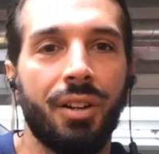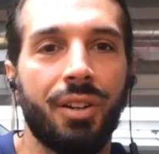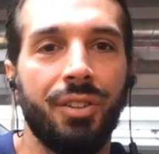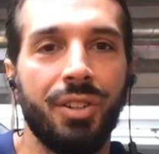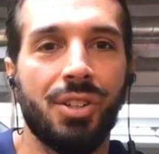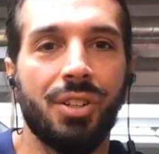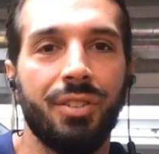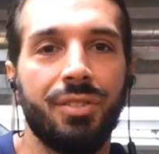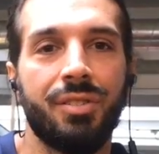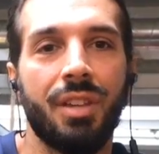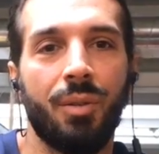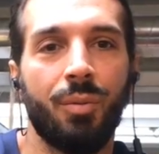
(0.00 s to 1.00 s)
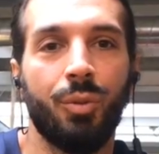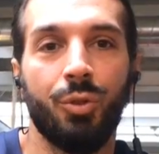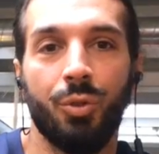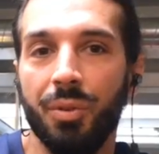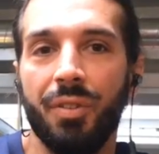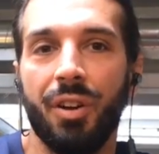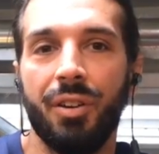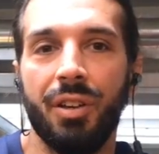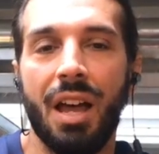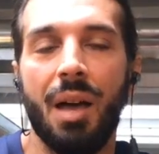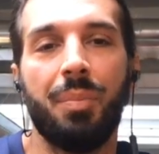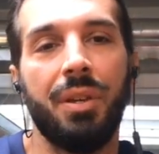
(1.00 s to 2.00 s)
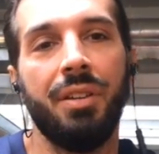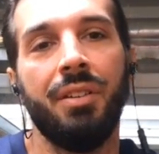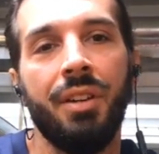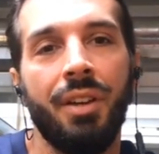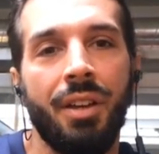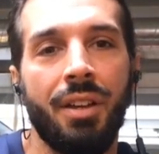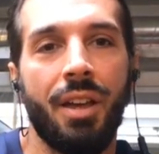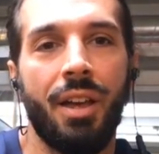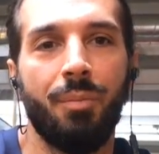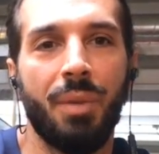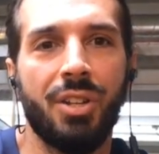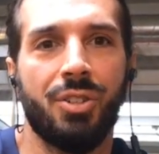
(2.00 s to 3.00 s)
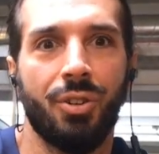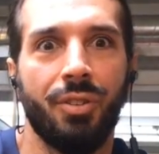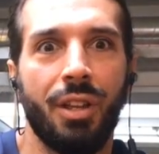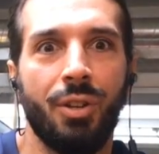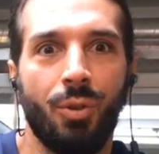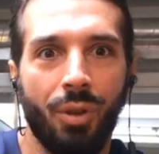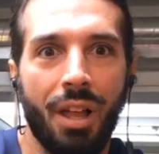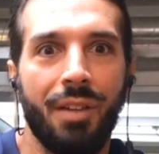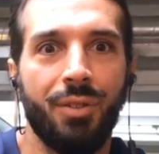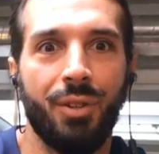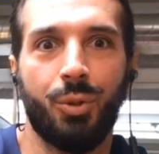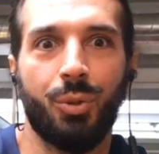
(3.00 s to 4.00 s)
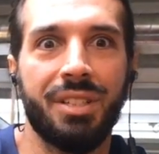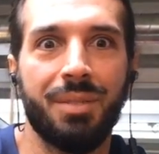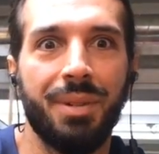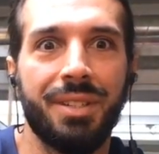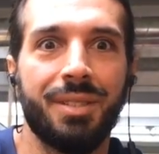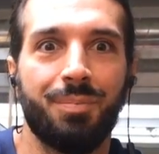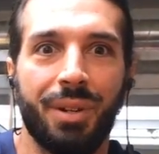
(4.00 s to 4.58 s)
conditions that will be very happy and make sure that you will have your Christmas